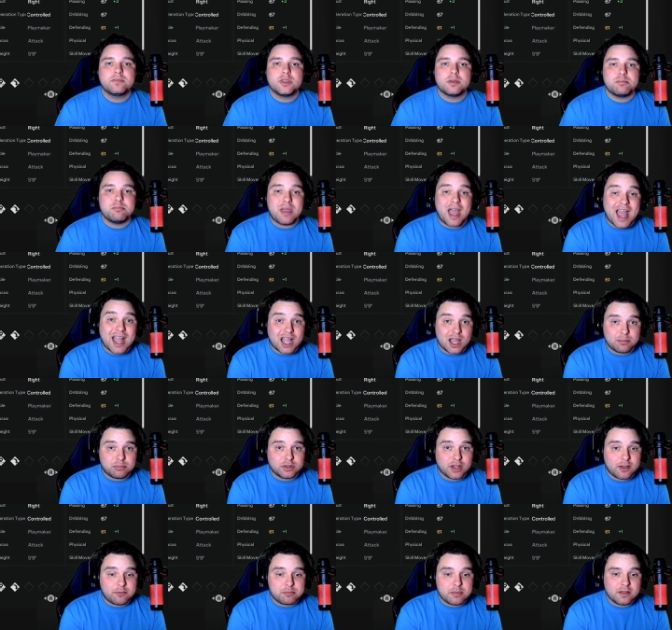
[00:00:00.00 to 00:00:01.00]

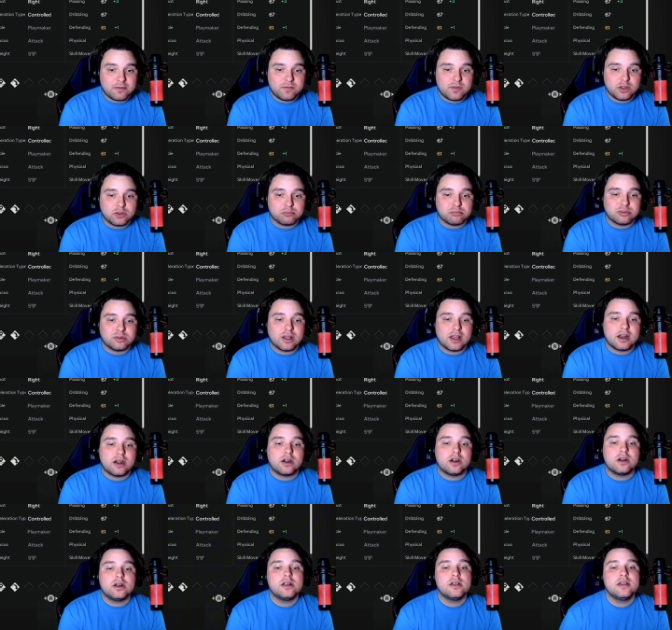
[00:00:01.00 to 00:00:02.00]
left midfield
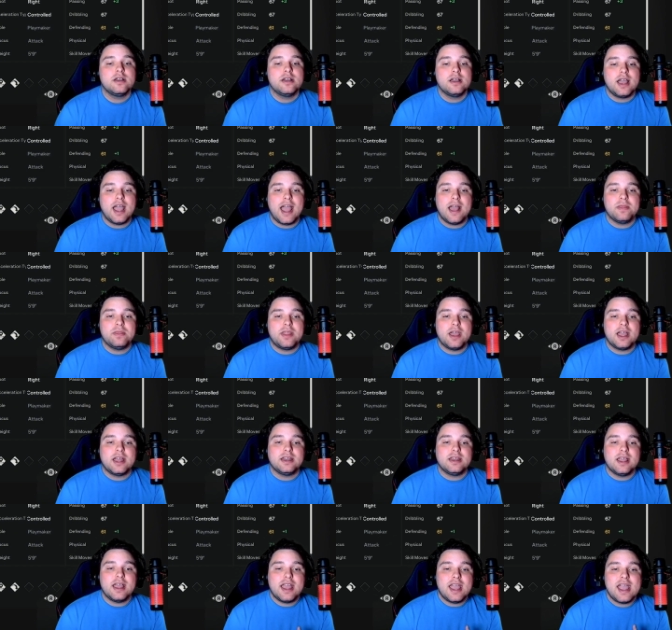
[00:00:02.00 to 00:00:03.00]
player, and
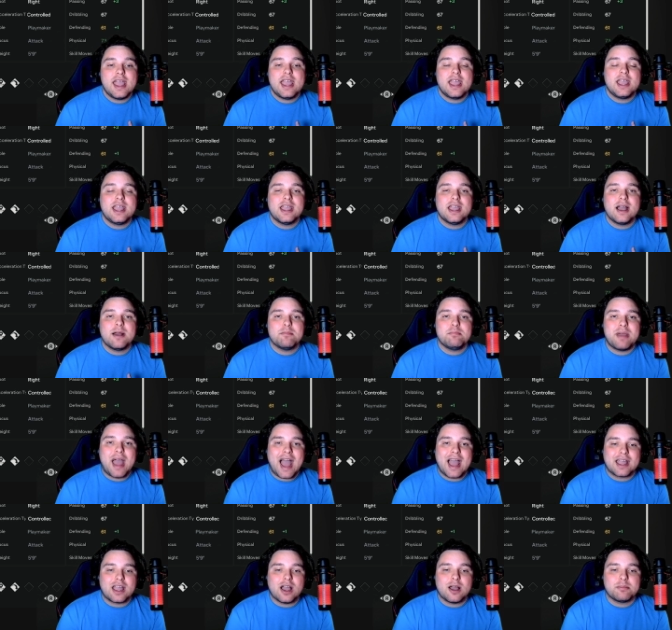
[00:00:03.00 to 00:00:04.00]
then a
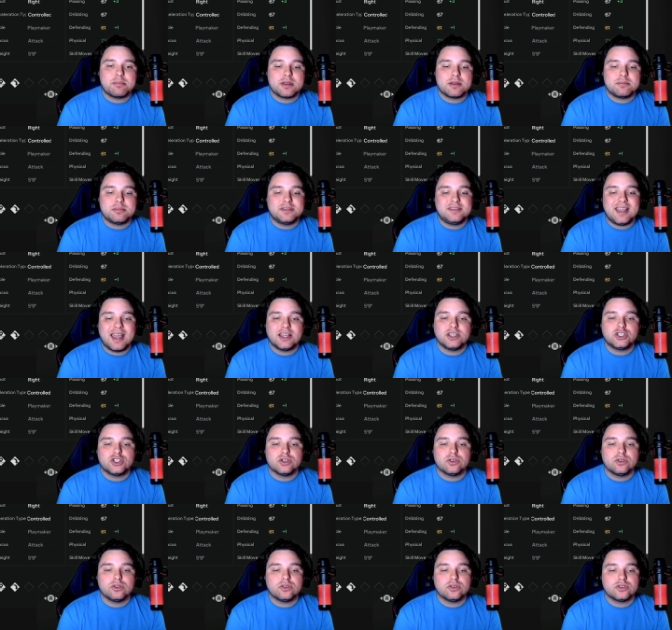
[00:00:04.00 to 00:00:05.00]
backup
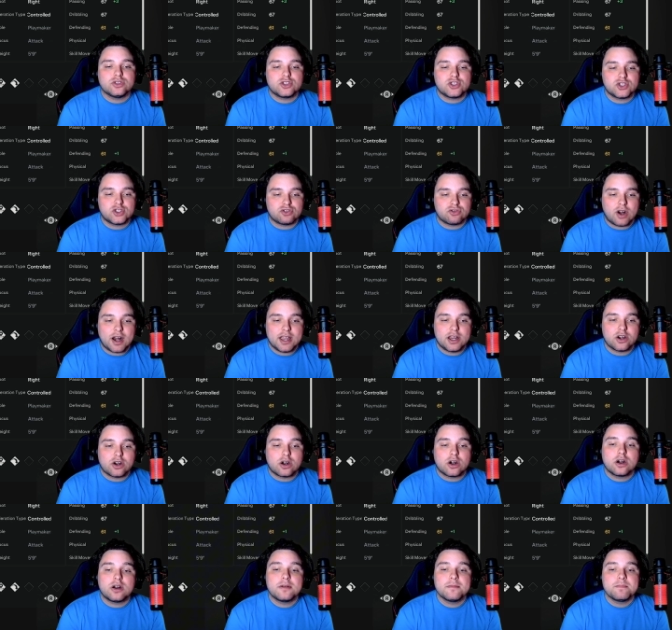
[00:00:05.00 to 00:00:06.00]
potential
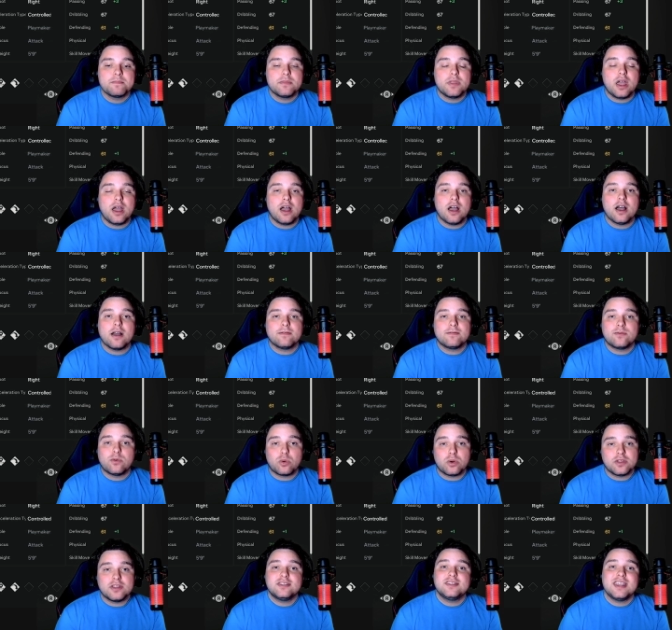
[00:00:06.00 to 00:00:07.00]
striker
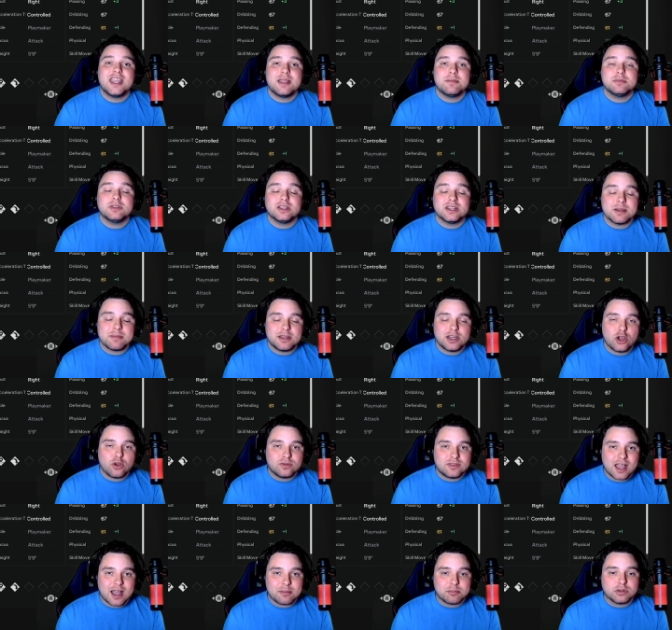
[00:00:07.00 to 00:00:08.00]
for the team. Let me know
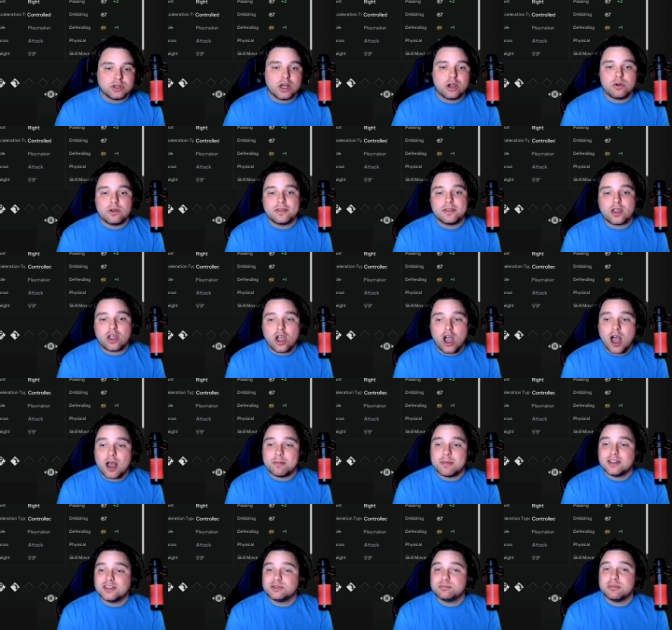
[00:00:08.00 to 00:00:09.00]
down below in the
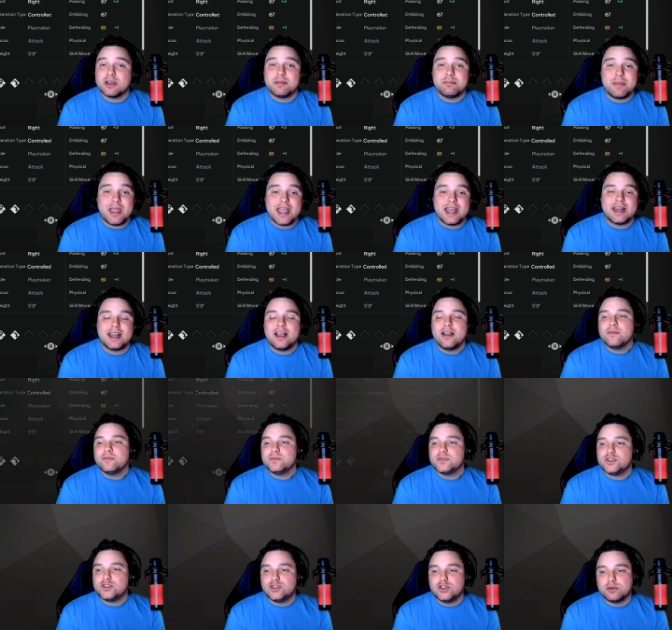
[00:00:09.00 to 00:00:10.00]
comments. But man,
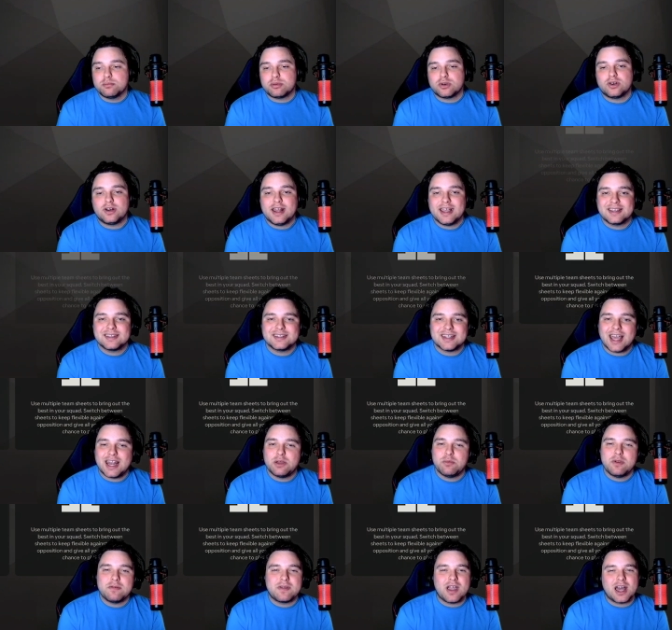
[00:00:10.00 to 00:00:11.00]
super
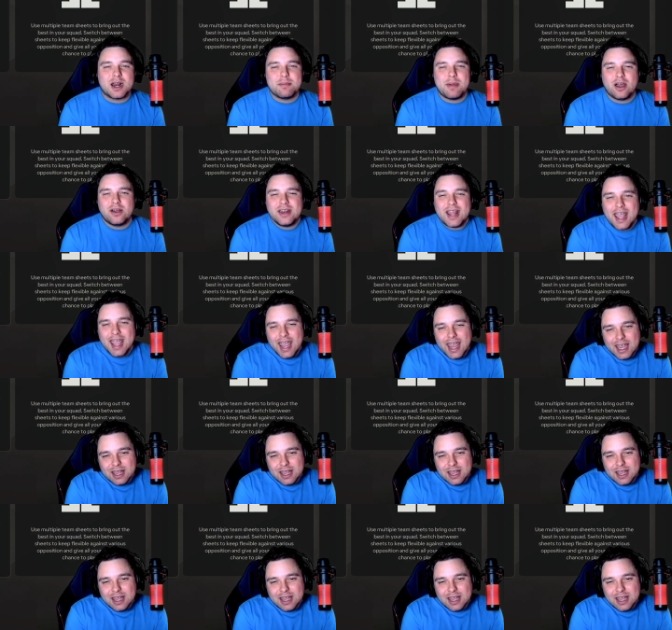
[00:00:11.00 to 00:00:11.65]
excited. We've got about £8